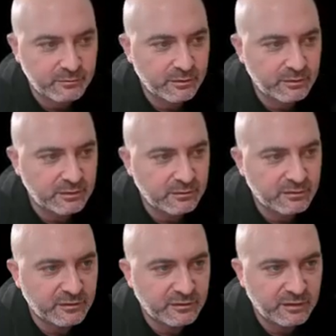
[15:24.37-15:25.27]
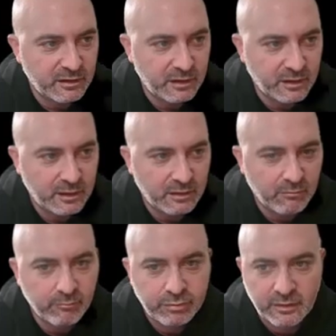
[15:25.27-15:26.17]
really used to seeing
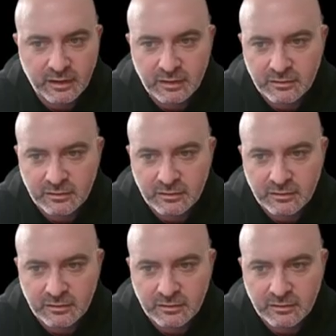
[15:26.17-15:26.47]
him play